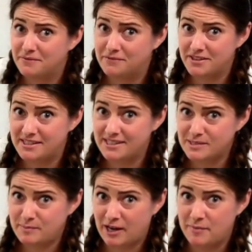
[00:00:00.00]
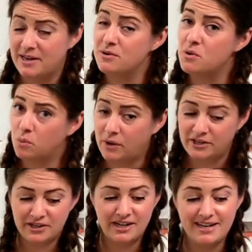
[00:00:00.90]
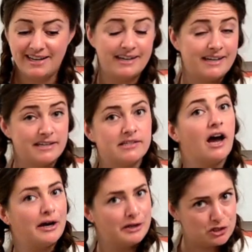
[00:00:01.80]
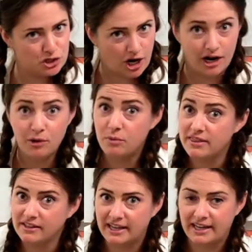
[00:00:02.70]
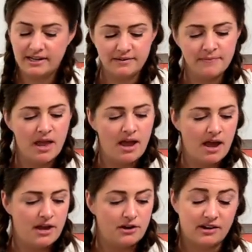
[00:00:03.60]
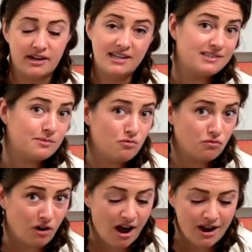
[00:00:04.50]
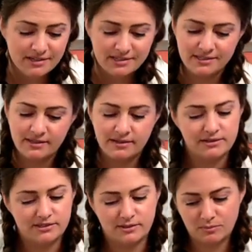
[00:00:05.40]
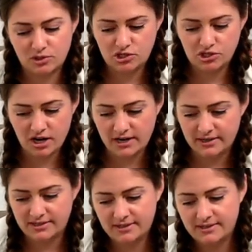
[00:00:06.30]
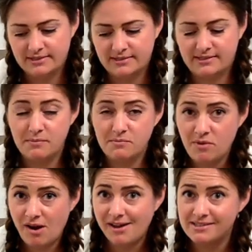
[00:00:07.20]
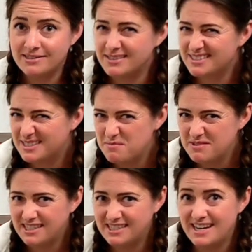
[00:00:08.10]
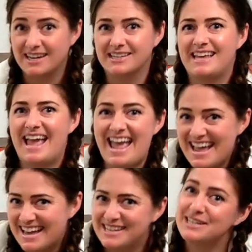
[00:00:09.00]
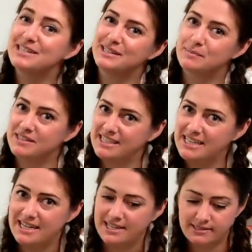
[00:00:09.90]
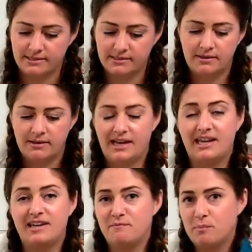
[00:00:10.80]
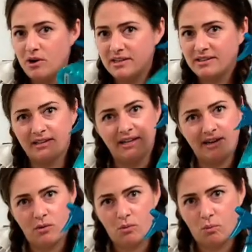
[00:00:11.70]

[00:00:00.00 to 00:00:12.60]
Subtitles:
For this experiment, what you're going to need is a jar with a lid. You're going to need some rocks, some dirt, some moss, some sticks, and some seeds. And importantly,